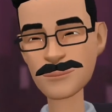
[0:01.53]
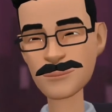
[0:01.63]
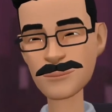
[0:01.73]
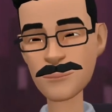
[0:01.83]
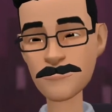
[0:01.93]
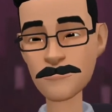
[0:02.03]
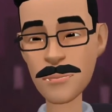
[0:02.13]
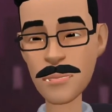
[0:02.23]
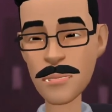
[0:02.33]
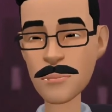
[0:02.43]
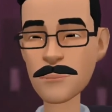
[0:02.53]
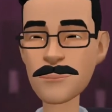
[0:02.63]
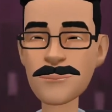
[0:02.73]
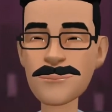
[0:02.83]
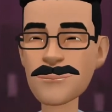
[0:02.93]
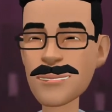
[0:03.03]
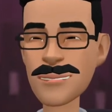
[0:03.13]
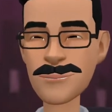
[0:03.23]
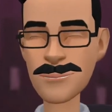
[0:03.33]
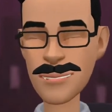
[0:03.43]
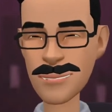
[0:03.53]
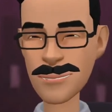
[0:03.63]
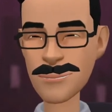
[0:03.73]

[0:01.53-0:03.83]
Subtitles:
I'm your host, Cristobal,